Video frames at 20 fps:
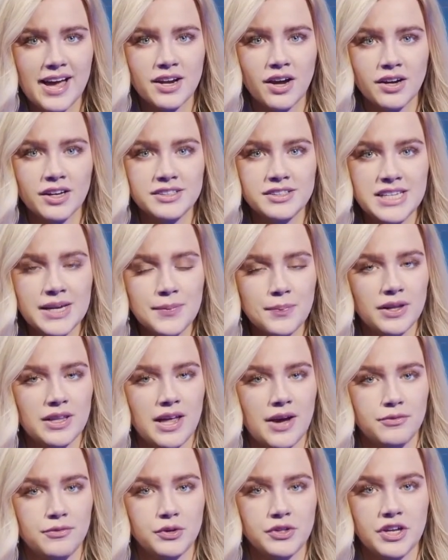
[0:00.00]
on a deeper
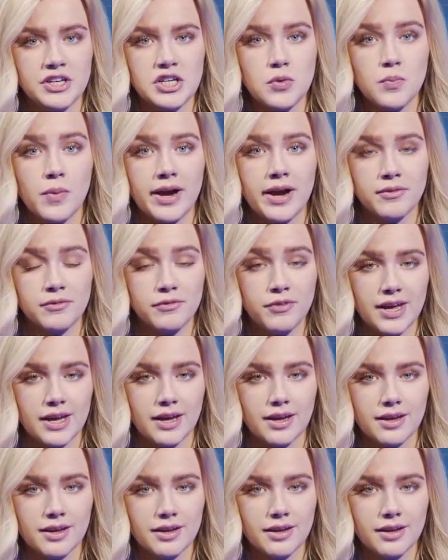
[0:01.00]
level than you might think.